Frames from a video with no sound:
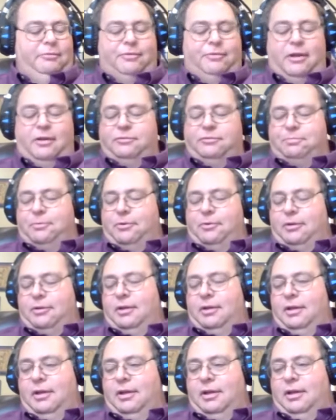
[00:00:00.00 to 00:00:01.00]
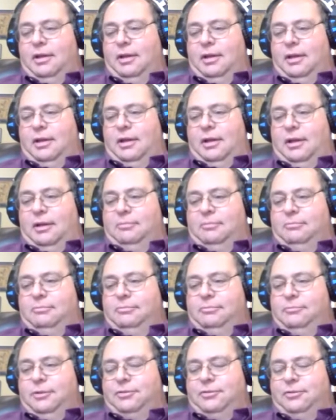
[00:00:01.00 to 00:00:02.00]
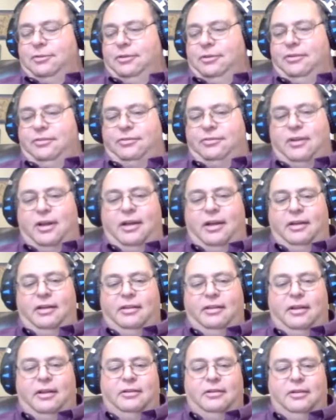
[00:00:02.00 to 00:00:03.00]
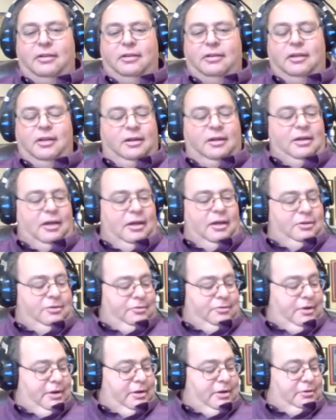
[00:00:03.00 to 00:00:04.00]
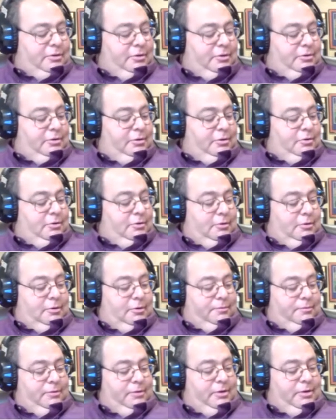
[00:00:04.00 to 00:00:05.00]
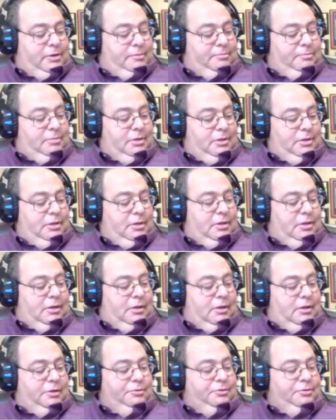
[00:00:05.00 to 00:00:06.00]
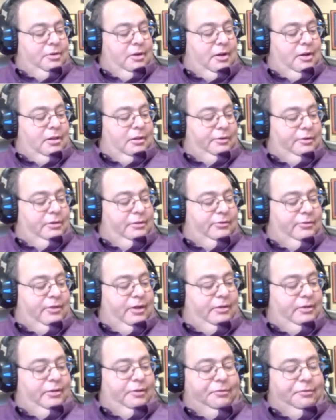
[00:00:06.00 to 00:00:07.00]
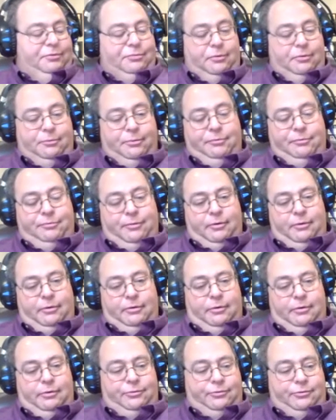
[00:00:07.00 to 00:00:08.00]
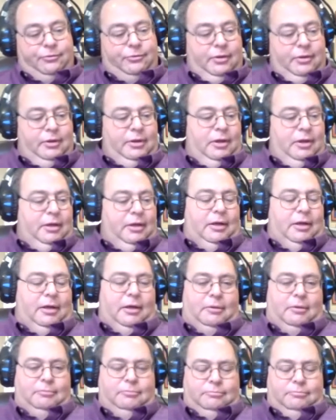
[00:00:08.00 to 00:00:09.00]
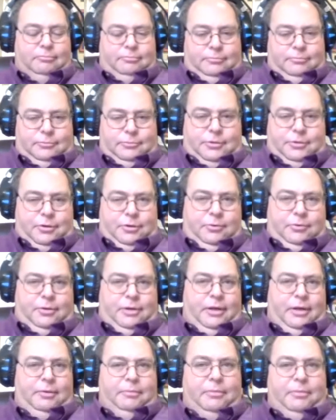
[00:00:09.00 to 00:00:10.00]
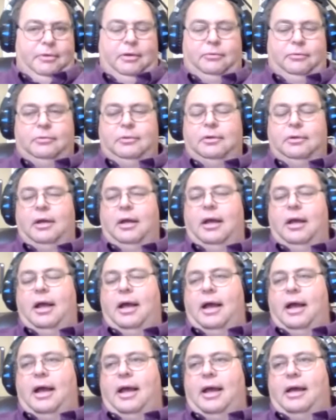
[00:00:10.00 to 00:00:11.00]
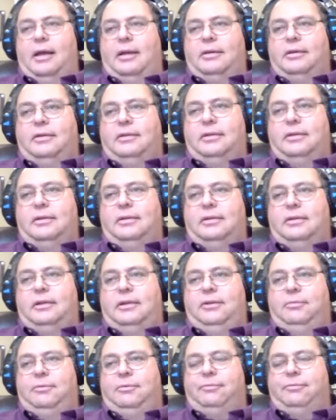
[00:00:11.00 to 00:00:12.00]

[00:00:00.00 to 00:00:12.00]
And he referred two people to him. Uh, there were two witnesses to the, to the verbal statement, and the contractor won't pay him. Uh, is it enforceable? Yes, it is.